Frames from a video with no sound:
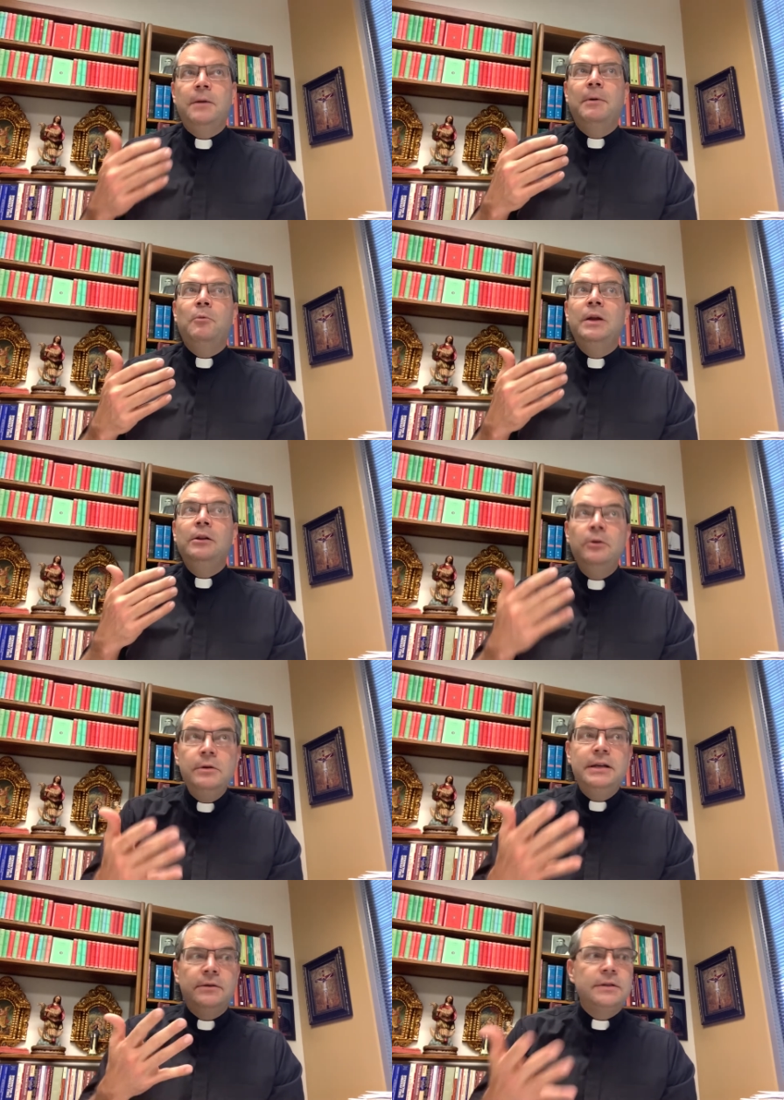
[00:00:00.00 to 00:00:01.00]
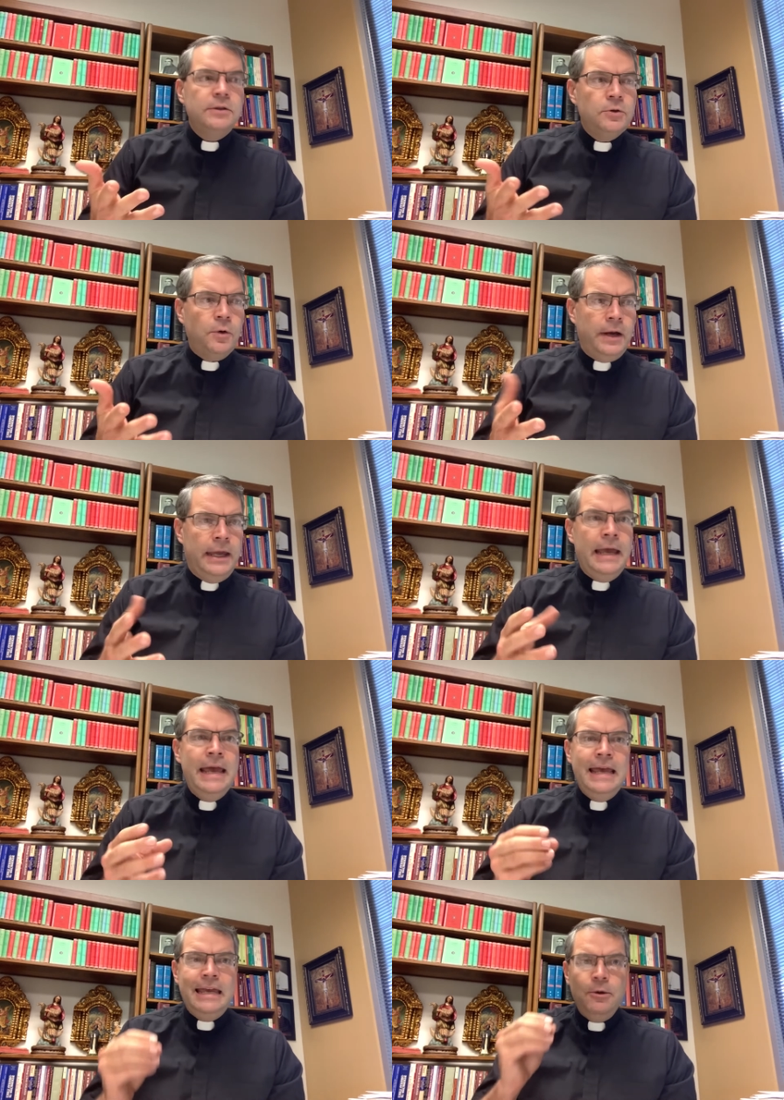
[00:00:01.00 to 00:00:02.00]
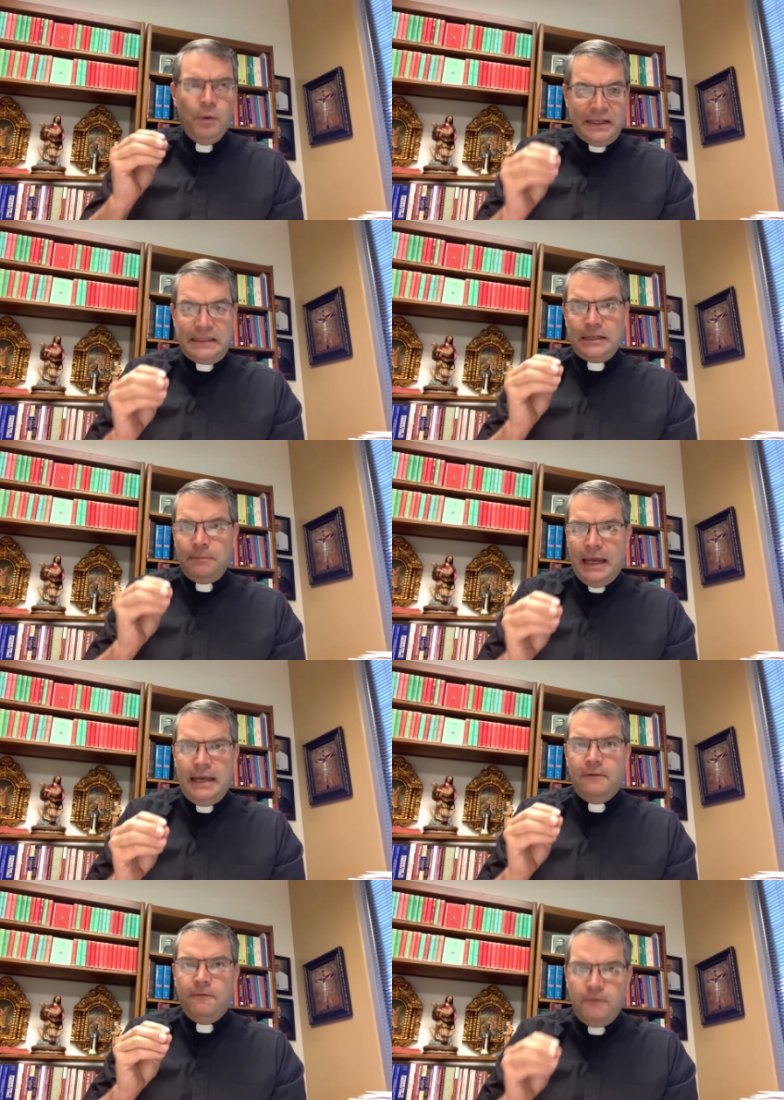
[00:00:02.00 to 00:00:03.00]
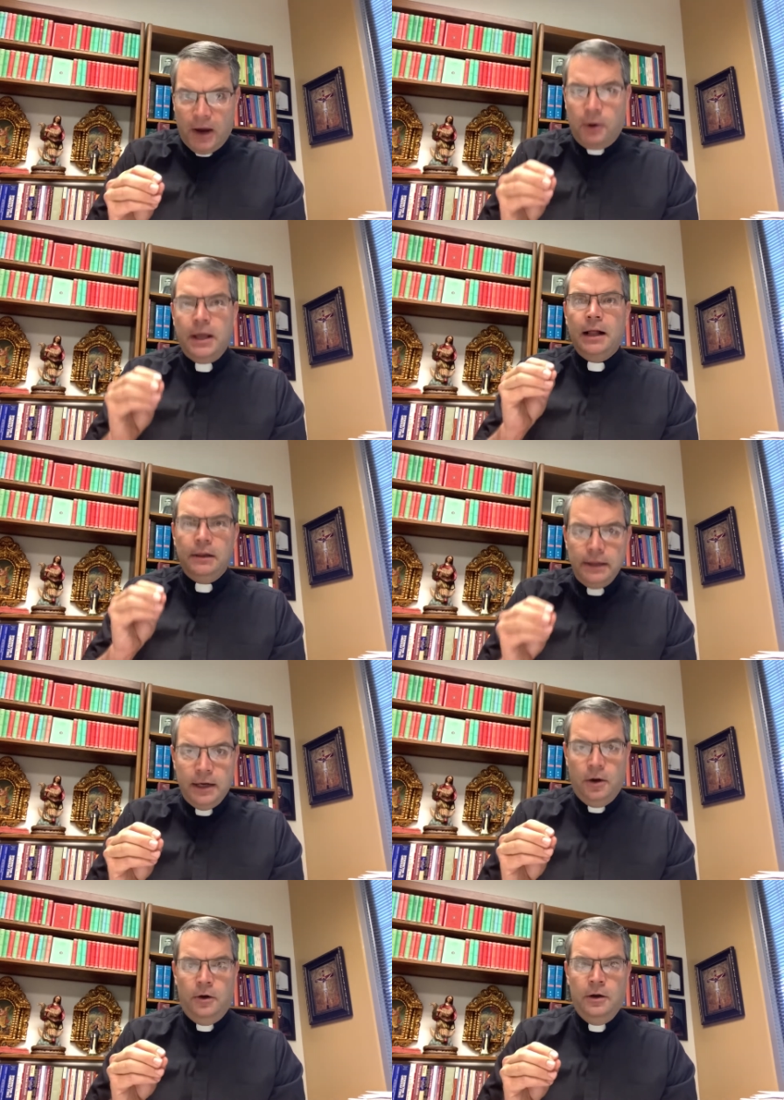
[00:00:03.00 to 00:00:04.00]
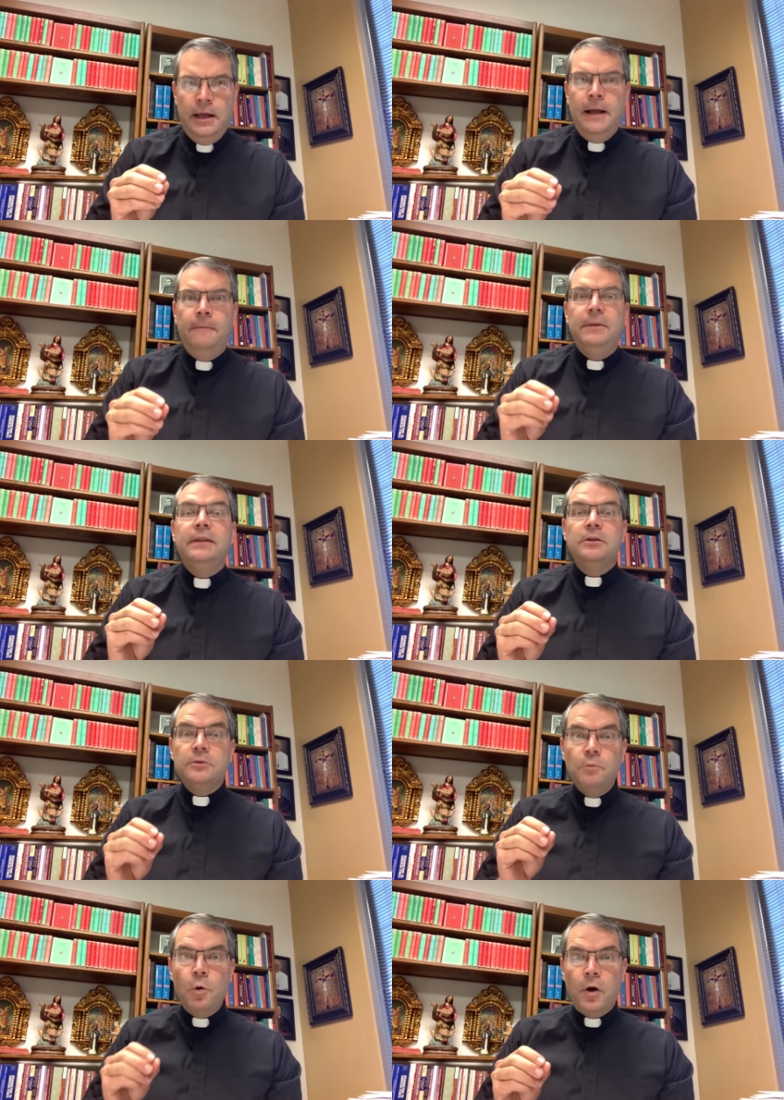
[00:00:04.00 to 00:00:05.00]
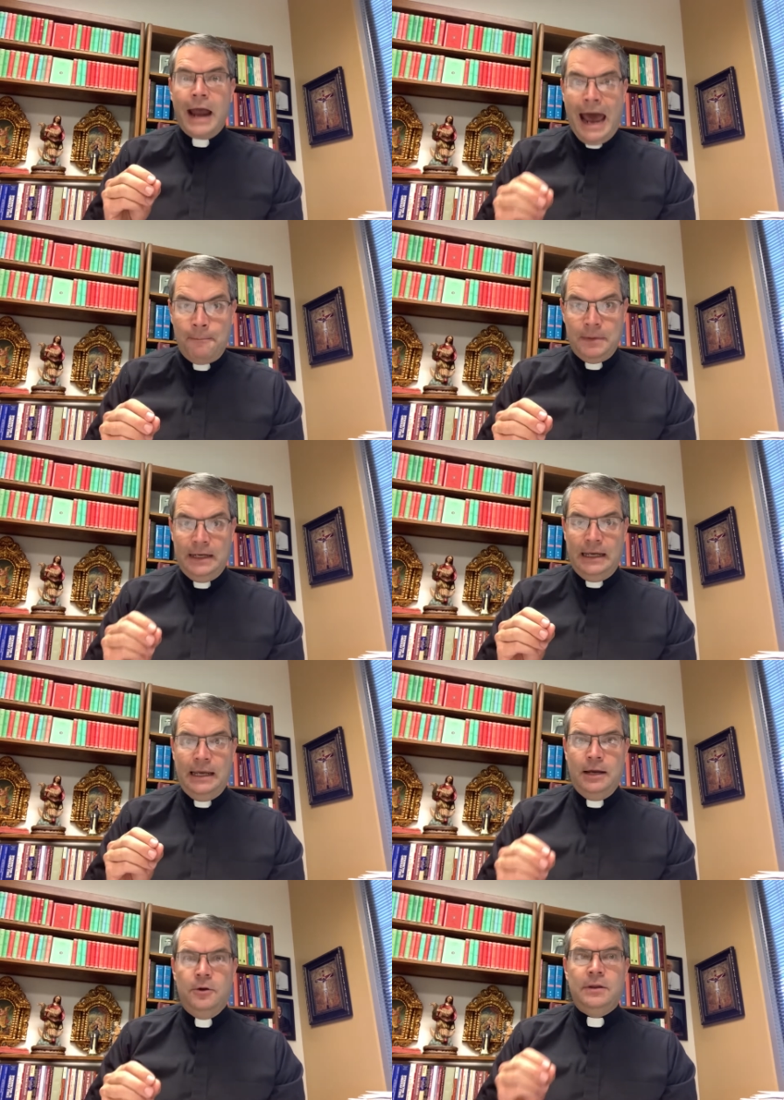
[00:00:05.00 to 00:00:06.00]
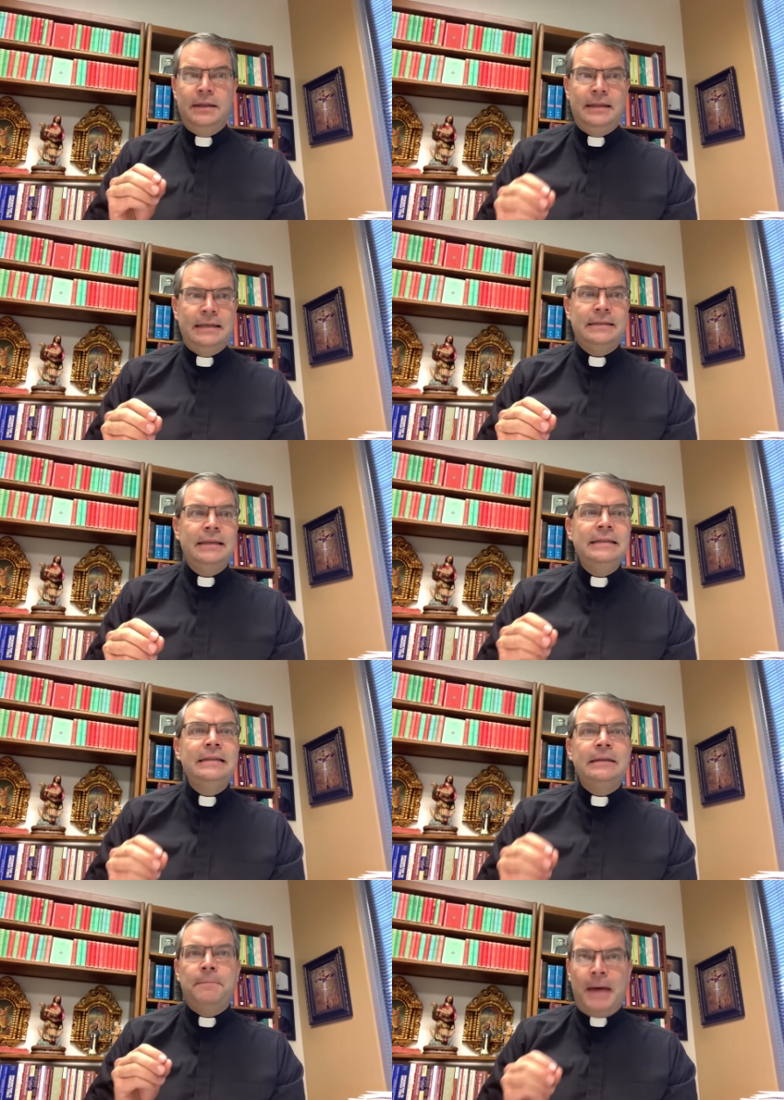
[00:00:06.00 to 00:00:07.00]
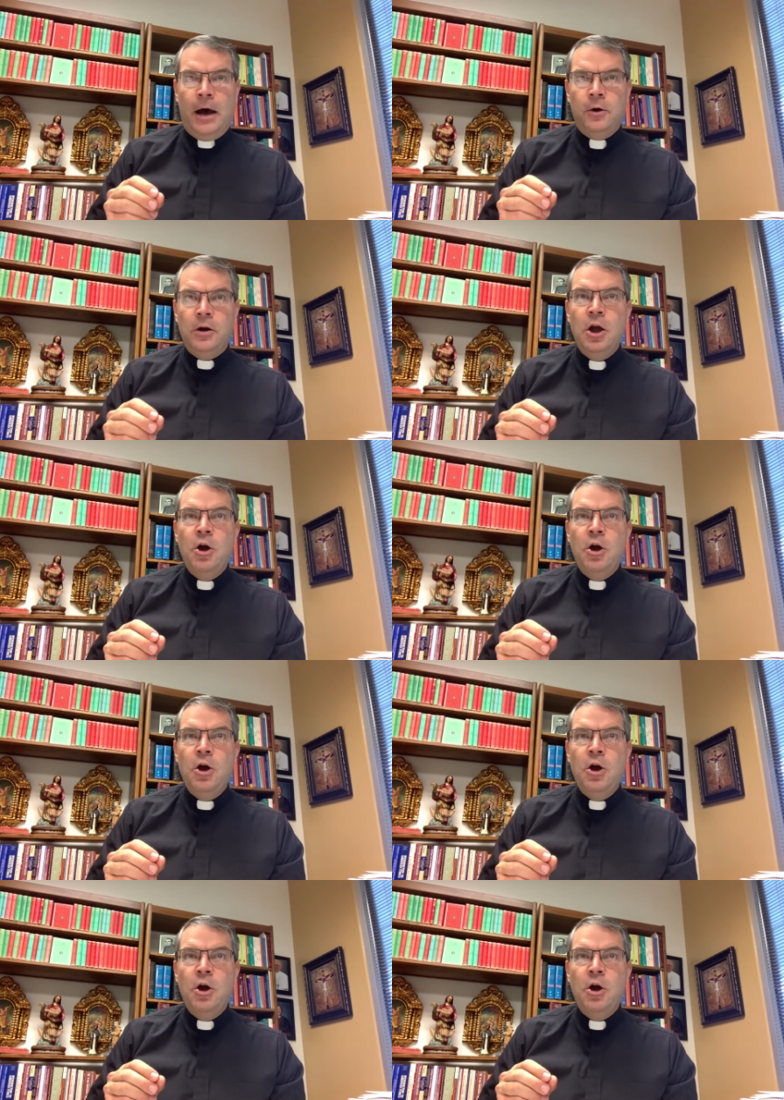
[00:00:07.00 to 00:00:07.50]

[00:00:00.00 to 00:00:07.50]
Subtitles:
But when Luke tells the story, he wants to make it very clear that there's more happening here than this. This is about